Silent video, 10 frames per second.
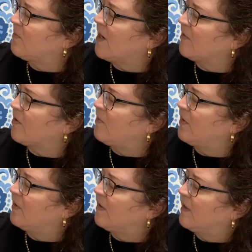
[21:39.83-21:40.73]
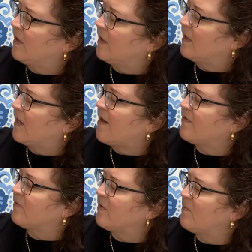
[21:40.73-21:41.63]
my group,
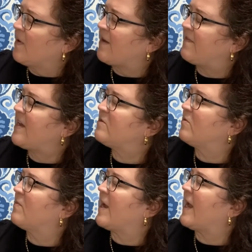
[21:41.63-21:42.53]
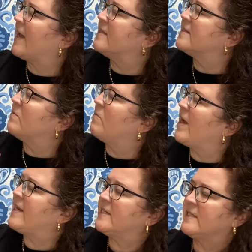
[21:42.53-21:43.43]
covered with my face with my hands, and
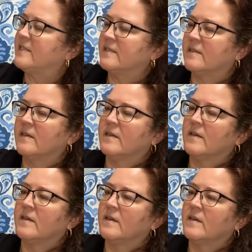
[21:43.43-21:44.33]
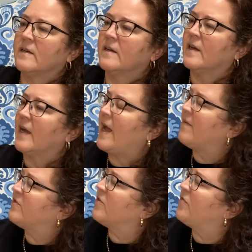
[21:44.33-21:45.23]
waited. After a